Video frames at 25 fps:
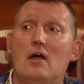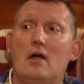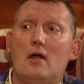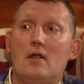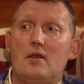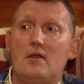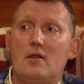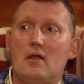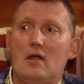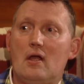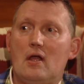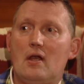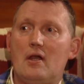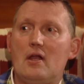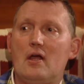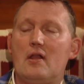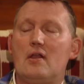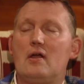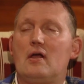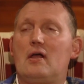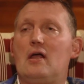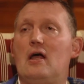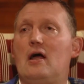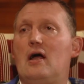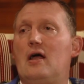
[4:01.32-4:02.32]
and
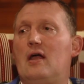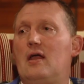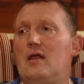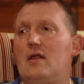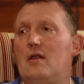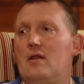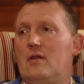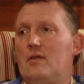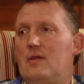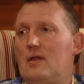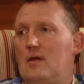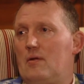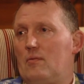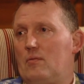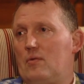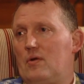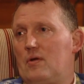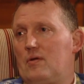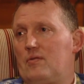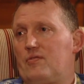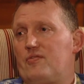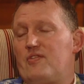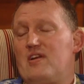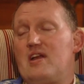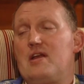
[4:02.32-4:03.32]
another guy that
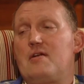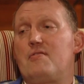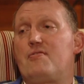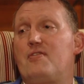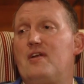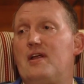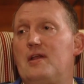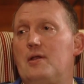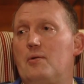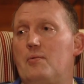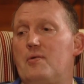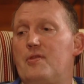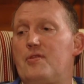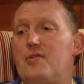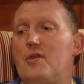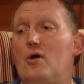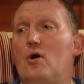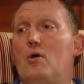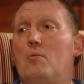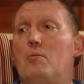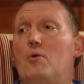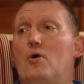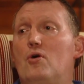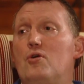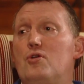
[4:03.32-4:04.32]
we're very friendly with
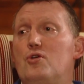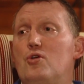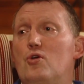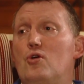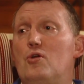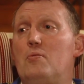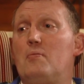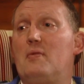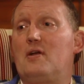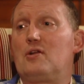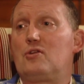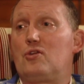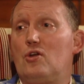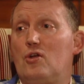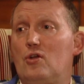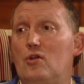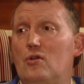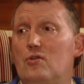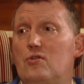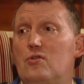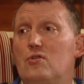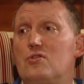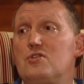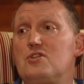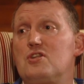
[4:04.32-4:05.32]
now, about Ewan
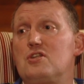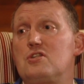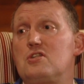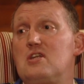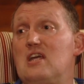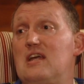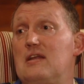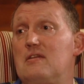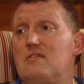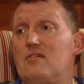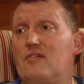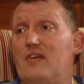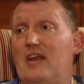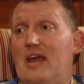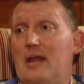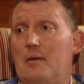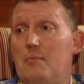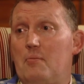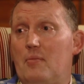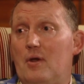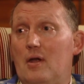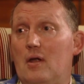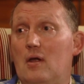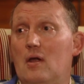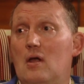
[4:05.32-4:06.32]
McDonald, who was a centre in
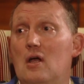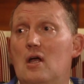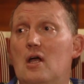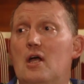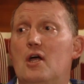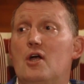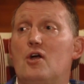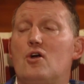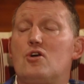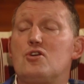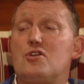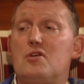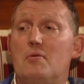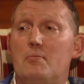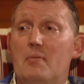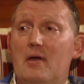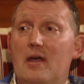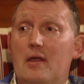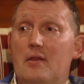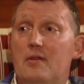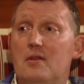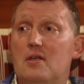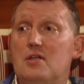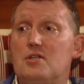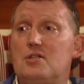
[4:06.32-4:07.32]
Edinburgh, because I
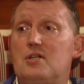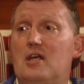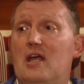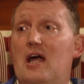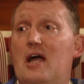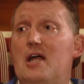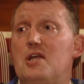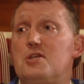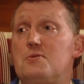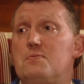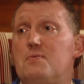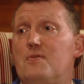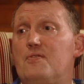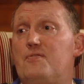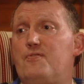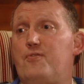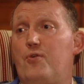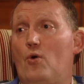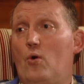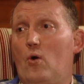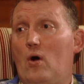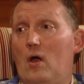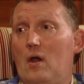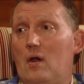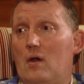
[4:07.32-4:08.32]
met these guys
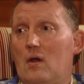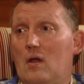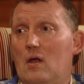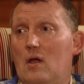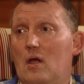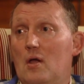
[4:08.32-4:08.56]
before,